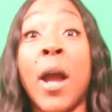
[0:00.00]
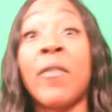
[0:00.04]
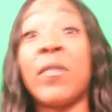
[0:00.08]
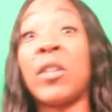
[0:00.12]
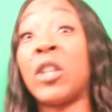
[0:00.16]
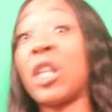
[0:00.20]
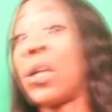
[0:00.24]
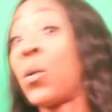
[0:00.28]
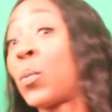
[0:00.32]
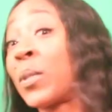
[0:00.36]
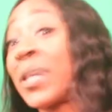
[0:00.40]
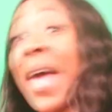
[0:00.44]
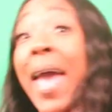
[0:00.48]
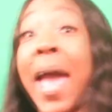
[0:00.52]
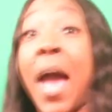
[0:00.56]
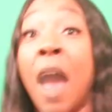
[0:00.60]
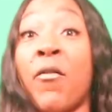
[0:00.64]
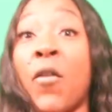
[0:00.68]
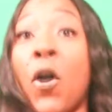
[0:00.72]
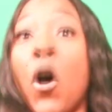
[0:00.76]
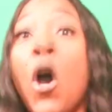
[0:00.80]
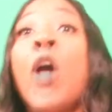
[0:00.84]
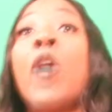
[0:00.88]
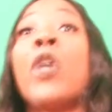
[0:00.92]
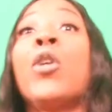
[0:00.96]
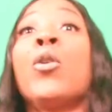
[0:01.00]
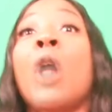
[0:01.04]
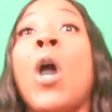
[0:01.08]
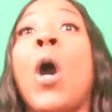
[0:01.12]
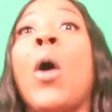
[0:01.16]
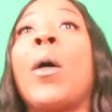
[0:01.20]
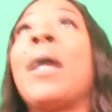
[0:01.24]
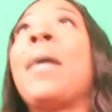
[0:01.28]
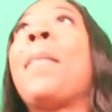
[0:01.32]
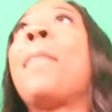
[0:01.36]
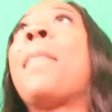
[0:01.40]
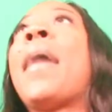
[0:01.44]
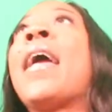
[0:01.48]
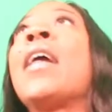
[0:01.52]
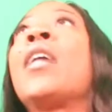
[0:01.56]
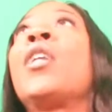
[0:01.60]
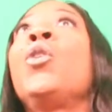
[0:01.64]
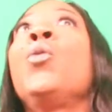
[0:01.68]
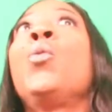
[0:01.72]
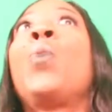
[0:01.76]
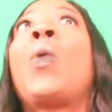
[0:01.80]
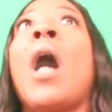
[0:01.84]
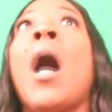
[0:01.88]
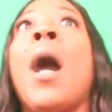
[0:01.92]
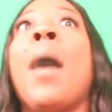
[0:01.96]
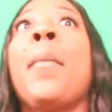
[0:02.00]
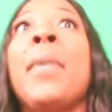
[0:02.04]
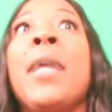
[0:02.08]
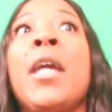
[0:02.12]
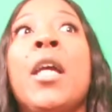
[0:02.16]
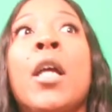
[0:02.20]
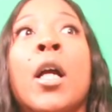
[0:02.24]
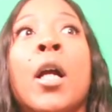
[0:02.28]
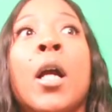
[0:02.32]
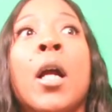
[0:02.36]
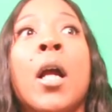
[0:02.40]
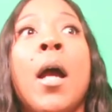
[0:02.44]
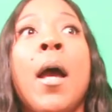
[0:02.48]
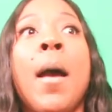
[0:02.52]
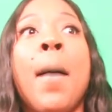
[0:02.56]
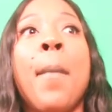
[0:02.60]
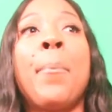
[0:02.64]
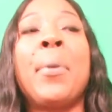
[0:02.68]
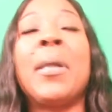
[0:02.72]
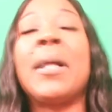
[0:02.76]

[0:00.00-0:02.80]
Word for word: Everything was half off. You know, it okay. make you come here.